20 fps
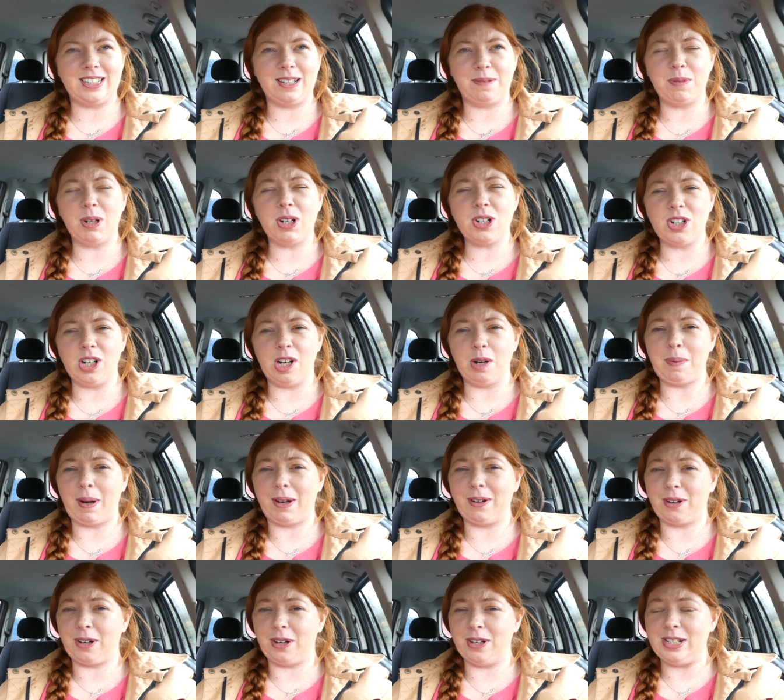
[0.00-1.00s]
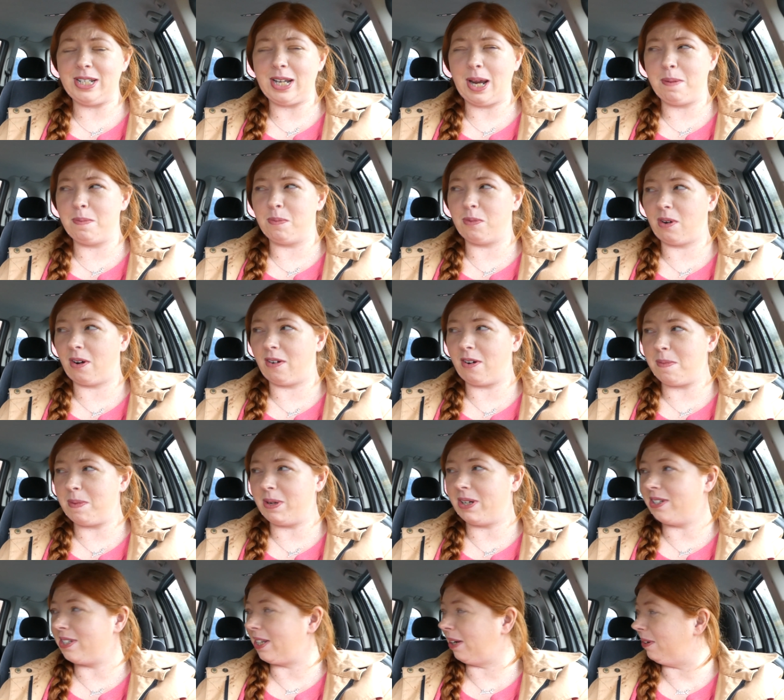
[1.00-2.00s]
I'm not sure about contemporary
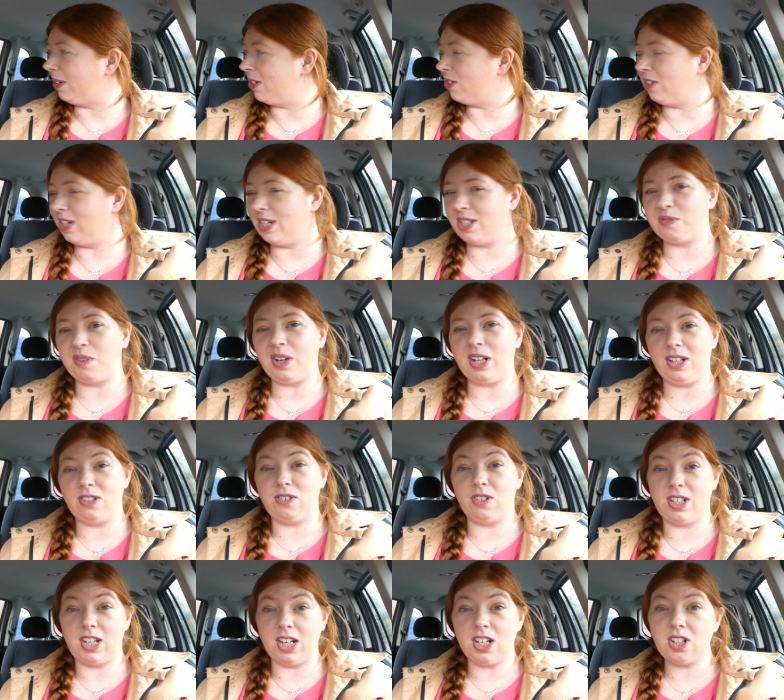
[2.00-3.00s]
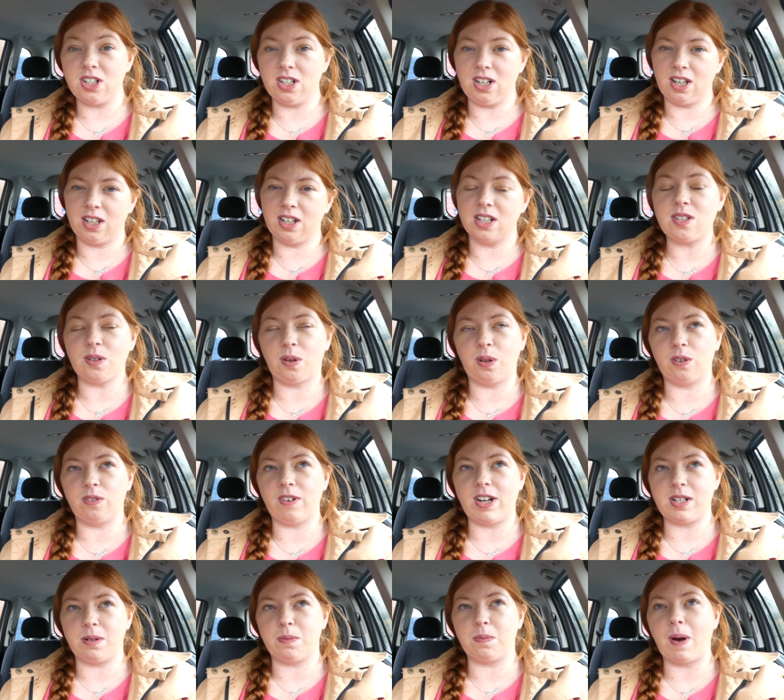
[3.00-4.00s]
because our tree is really traditional, it's all
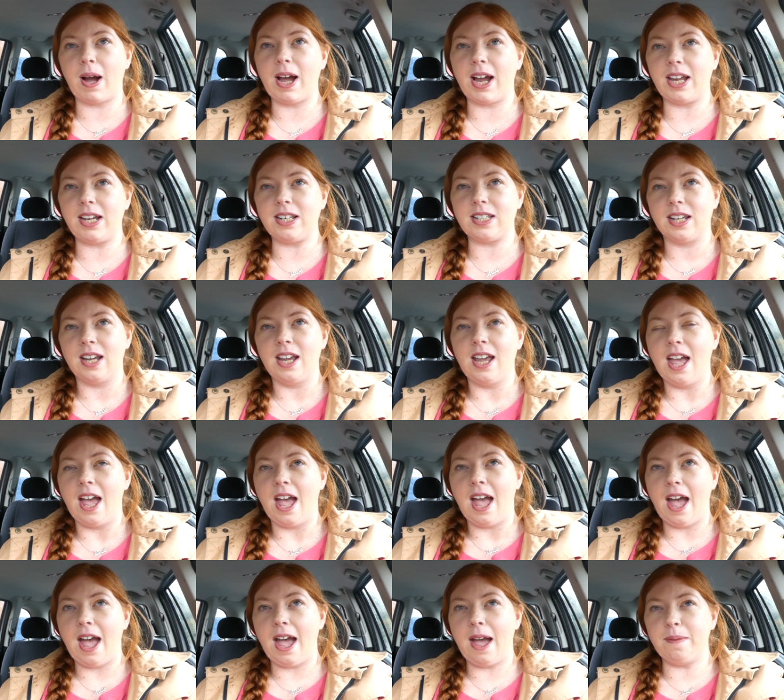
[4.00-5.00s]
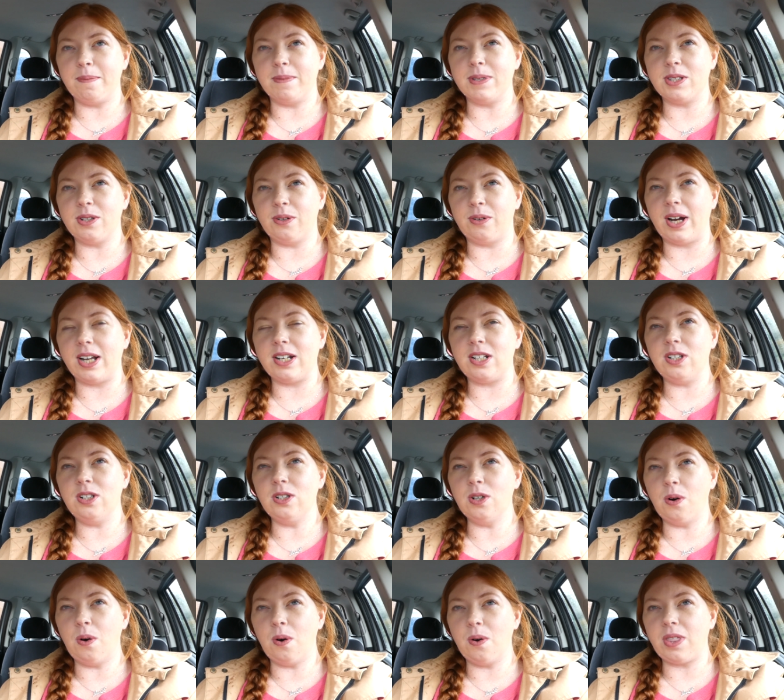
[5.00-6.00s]
red and white. Um, so I
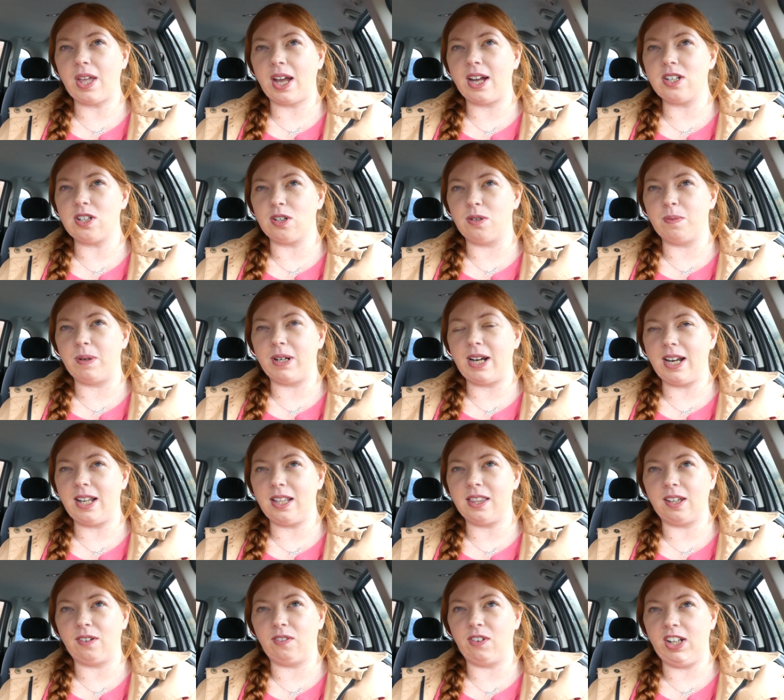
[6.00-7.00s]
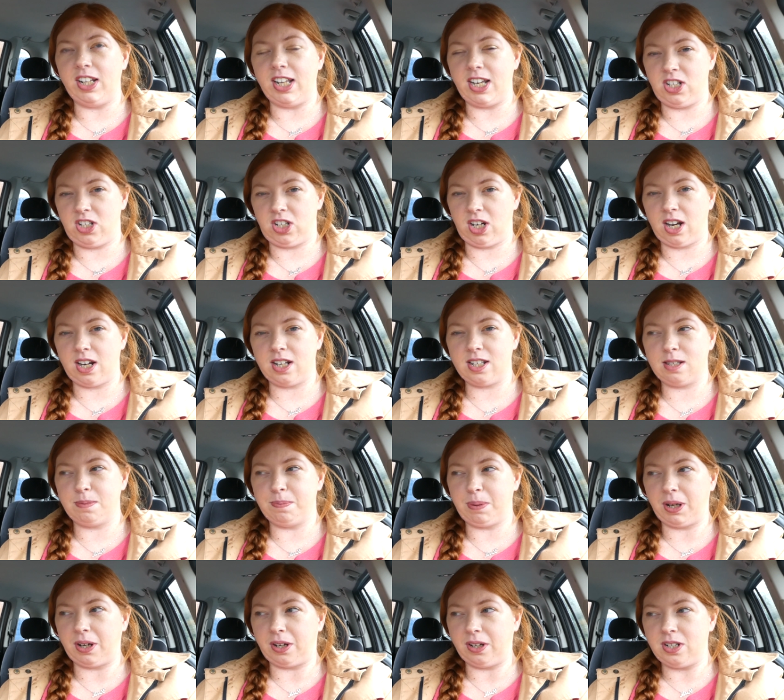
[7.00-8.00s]
know that I don't want anything religious,
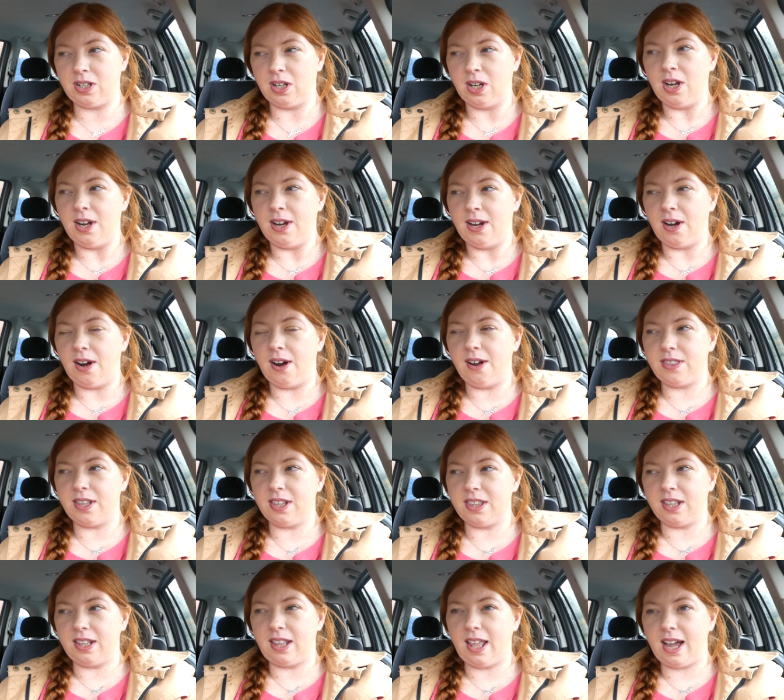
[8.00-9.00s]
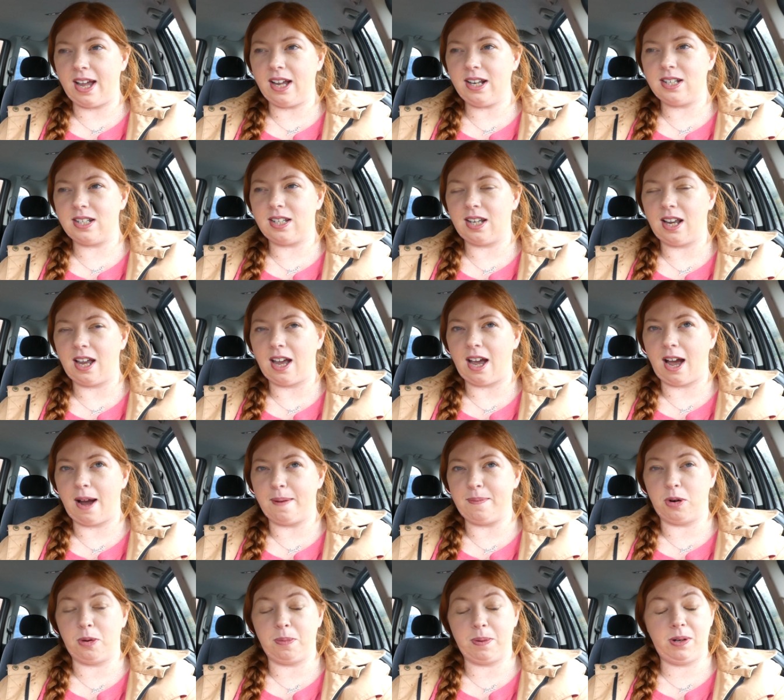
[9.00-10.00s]
but other than that,
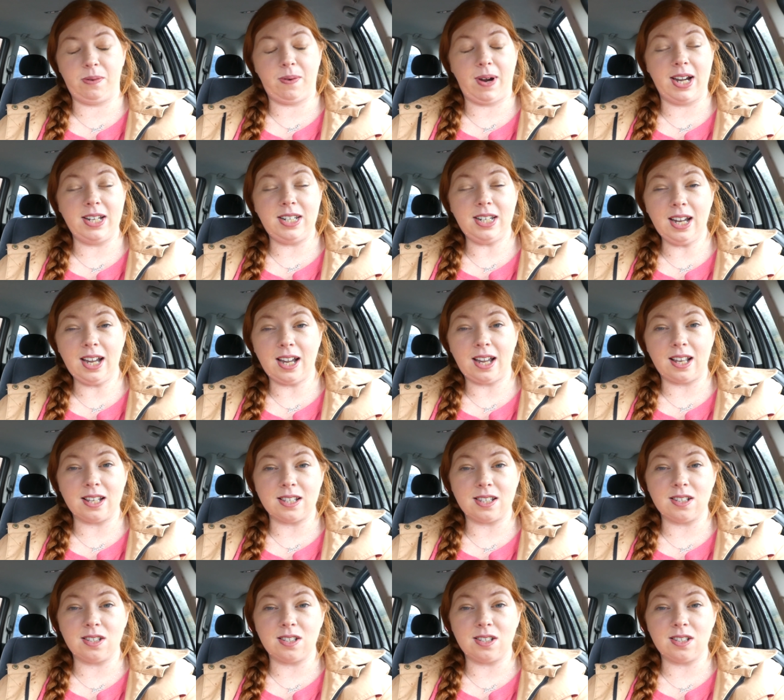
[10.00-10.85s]
I'm open to ideas.